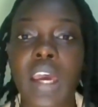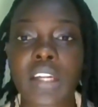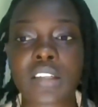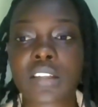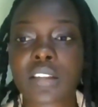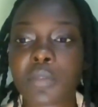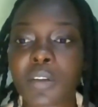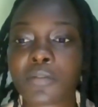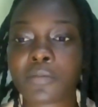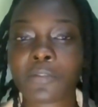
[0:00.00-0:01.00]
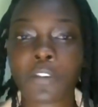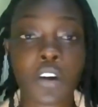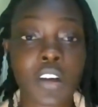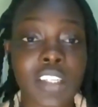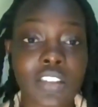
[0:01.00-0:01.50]
and we've
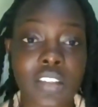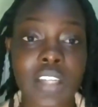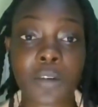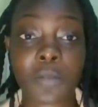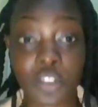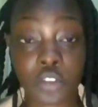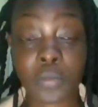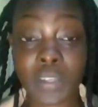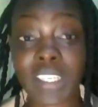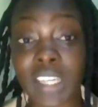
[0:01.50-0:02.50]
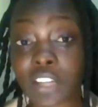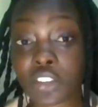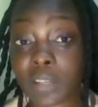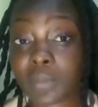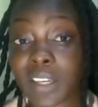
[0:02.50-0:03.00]
forgotten just how much social media can
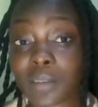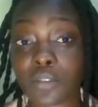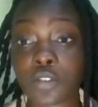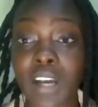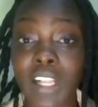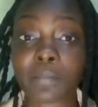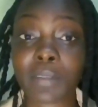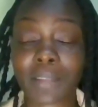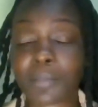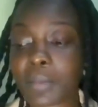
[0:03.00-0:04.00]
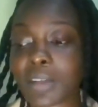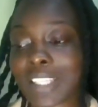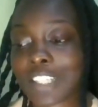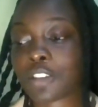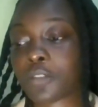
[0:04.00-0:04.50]
actually be able to help in the
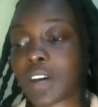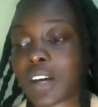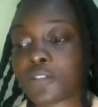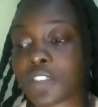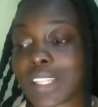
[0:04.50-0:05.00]
implementation of AFTA.